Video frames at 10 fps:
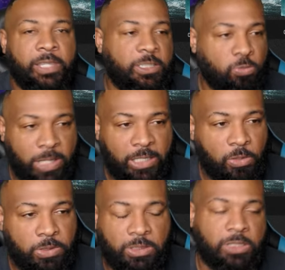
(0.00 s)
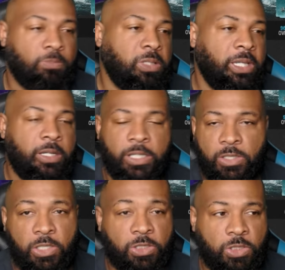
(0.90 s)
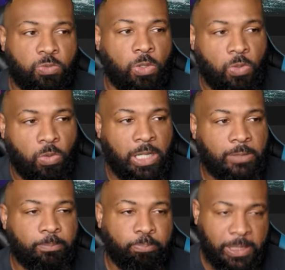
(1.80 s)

This Ray Lewis doesn't play, and neither does this Roquan.